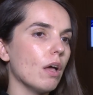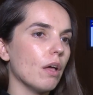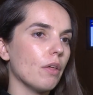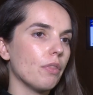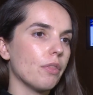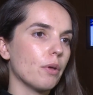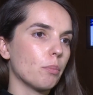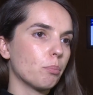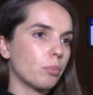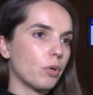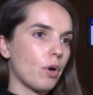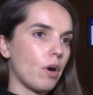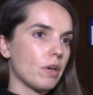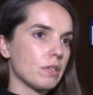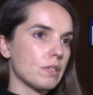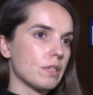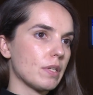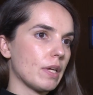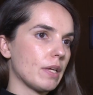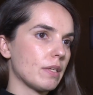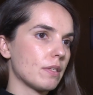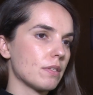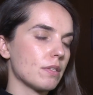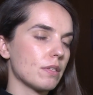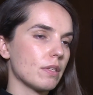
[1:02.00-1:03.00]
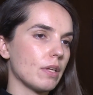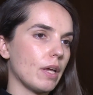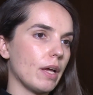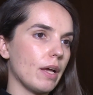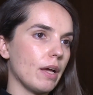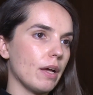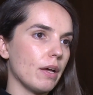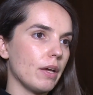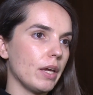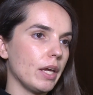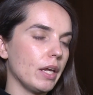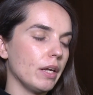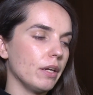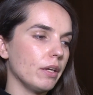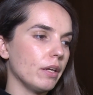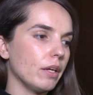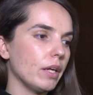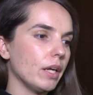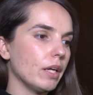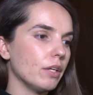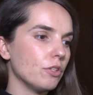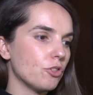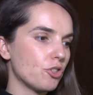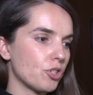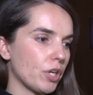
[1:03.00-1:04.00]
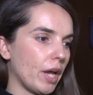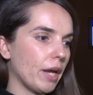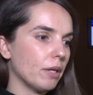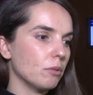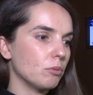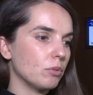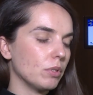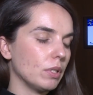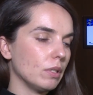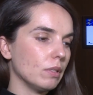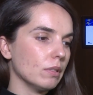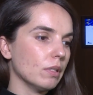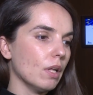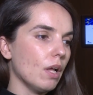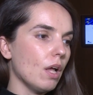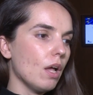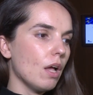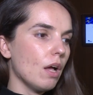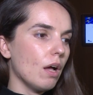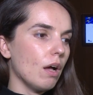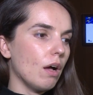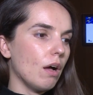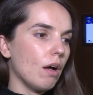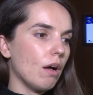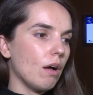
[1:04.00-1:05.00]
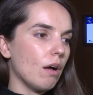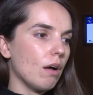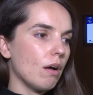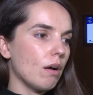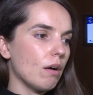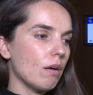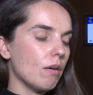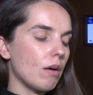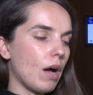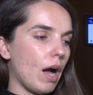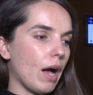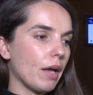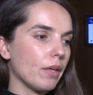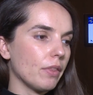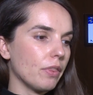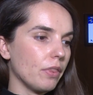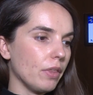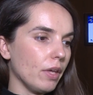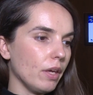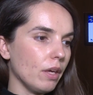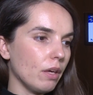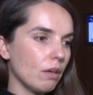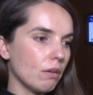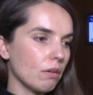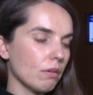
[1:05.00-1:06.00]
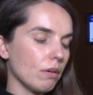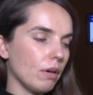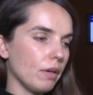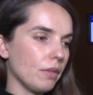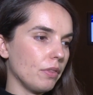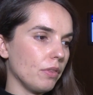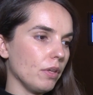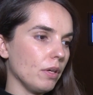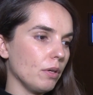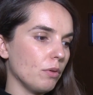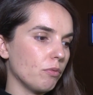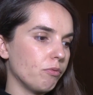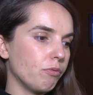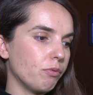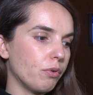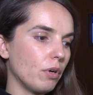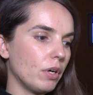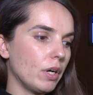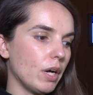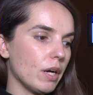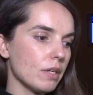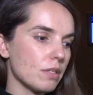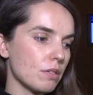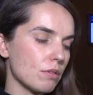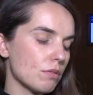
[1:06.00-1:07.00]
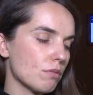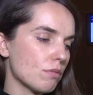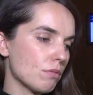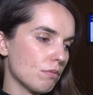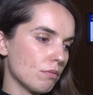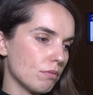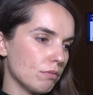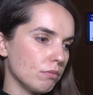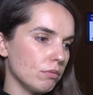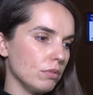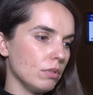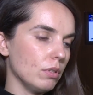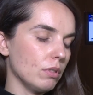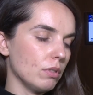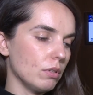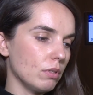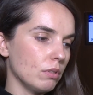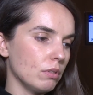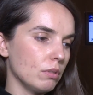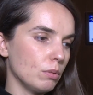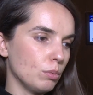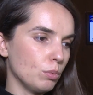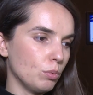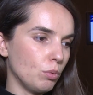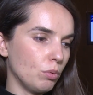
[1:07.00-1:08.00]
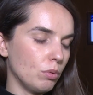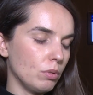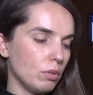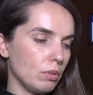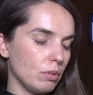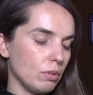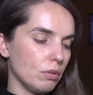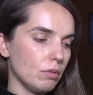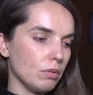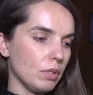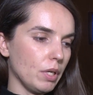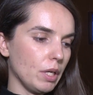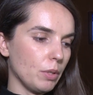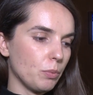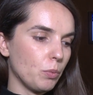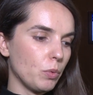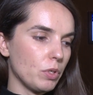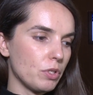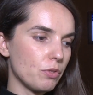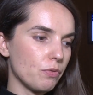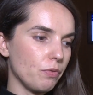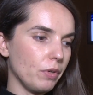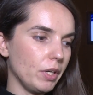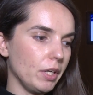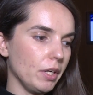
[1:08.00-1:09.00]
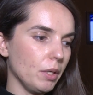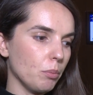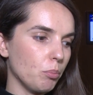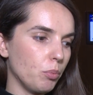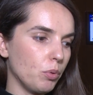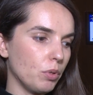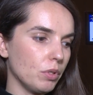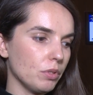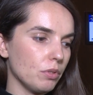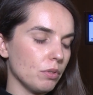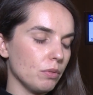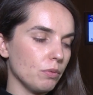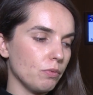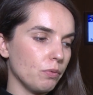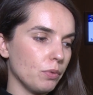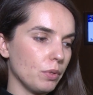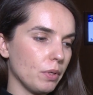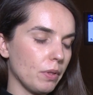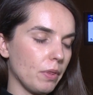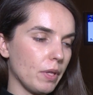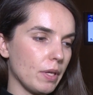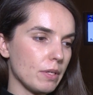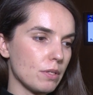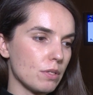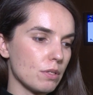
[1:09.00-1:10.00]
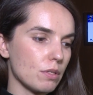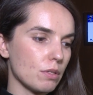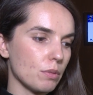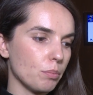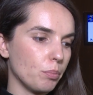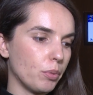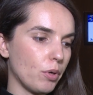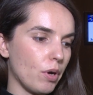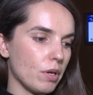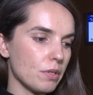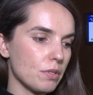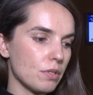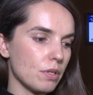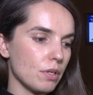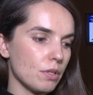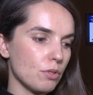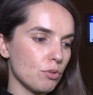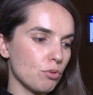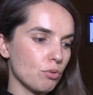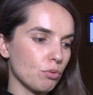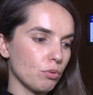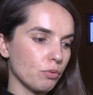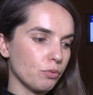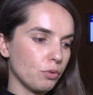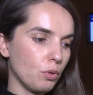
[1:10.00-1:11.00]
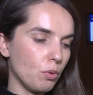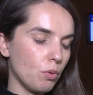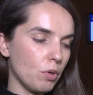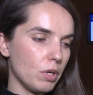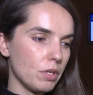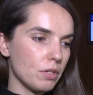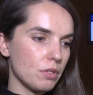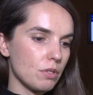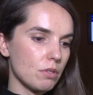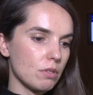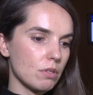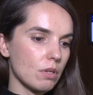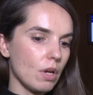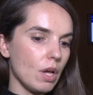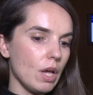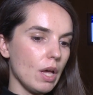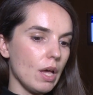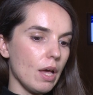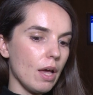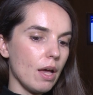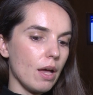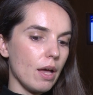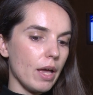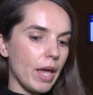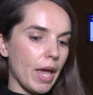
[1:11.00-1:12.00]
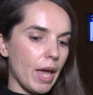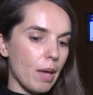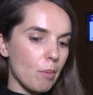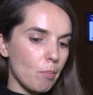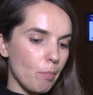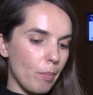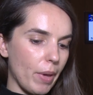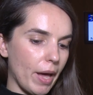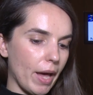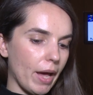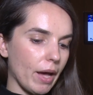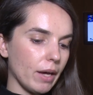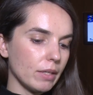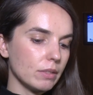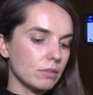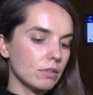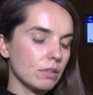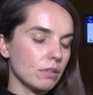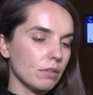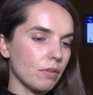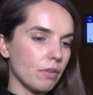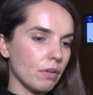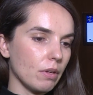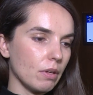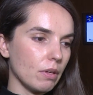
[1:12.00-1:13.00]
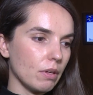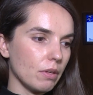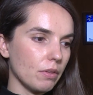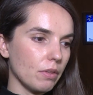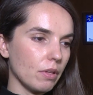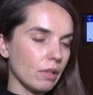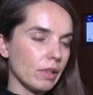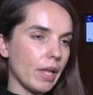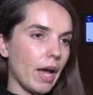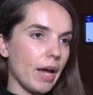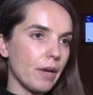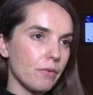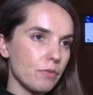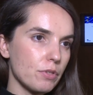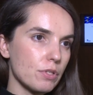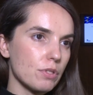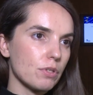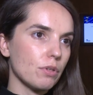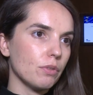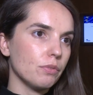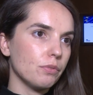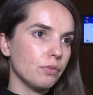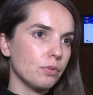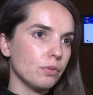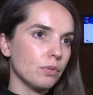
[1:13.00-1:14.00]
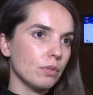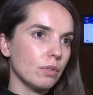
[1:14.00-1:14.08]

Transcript: the process in general. I think for us it was very important for this process to, of course, impact the lives of